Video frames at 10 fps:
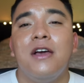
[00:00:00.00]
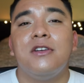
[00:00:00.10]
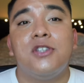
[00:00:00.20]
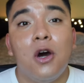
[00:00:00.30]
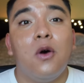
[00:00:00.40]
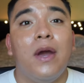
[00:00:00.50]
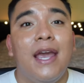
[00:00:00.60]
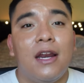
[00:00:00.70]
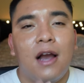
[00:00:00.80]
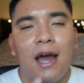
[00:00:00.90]
So
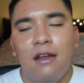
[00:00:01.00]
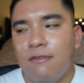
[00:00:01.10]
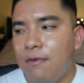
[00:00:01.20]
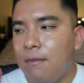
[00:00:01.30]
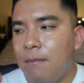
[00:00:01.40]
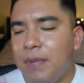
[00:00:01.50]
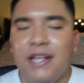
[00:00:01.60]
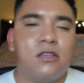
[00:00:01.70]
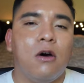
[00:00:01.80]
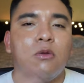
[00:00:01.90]
it kind of
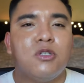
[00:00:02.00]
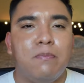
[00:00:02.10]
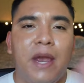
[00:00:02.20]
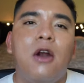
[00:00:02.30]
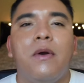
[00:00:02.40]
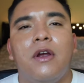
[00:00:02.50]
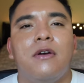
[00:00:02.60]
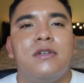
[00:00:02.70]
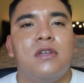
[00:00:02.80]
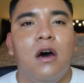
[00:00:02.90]
beats all those
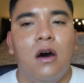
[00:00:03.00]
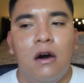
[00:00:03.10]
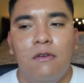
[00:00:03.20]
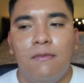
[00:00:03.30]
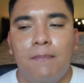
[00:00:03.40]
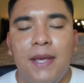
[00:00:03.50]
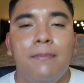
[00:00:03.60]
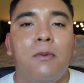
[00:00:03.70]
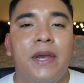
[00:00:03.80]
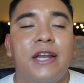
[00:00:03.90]
barriers of
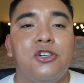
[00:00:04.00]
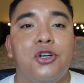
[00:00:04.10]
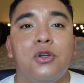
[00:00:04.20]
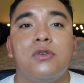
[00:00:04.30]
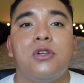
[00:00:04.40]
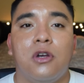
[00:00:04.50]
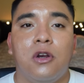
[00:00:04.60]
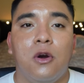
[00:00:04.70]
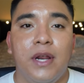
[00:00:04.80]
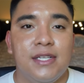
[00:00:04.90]
people being introduced to
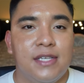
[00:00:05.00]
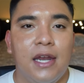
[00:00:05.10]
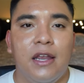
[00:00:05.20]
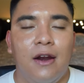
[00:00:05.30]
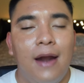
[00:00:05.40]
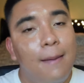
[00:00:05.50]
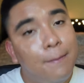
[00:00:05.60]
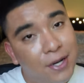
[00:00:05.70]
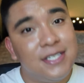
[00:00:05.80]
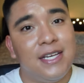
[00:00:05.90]
Korean skincare and
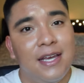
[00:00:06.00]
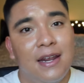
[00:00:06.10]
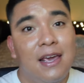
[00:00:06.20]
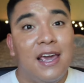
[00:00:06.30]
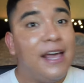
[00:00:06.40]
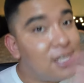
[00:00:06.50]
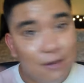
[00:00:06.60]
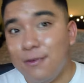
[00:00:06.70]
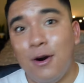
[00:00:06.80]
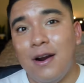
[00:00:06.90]
puts it in
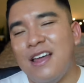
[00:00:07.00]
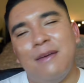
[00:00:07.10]
Sephora,